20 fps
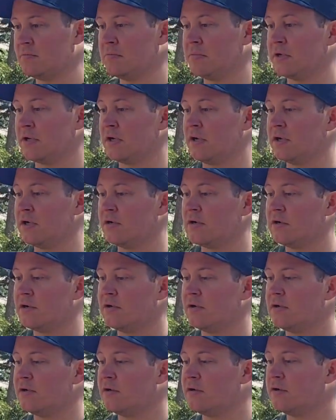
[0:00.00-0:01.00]
But
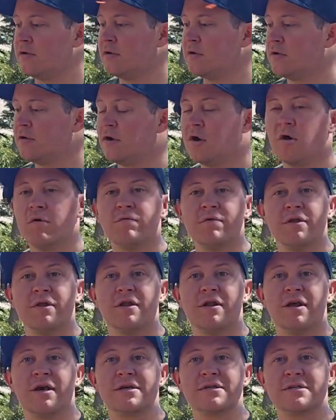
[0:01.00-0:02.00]
hopefully
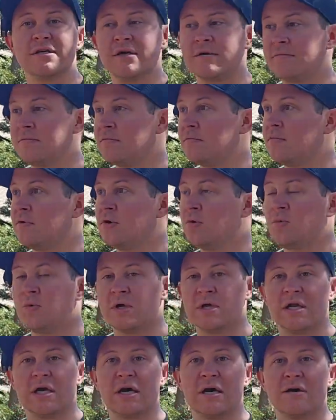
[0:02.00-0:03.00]
the next time
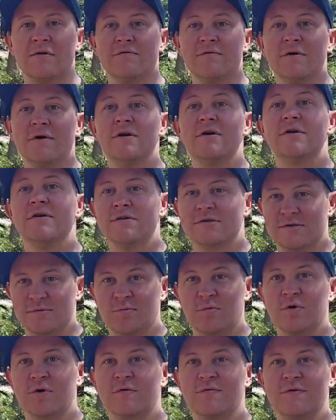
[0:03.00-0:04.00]
we can have
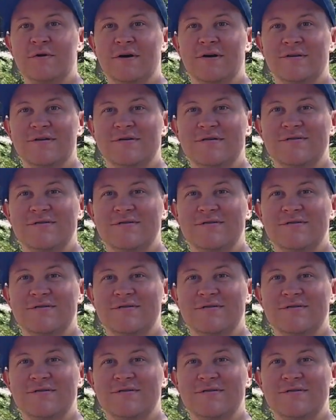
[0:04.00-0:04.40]
some more fun.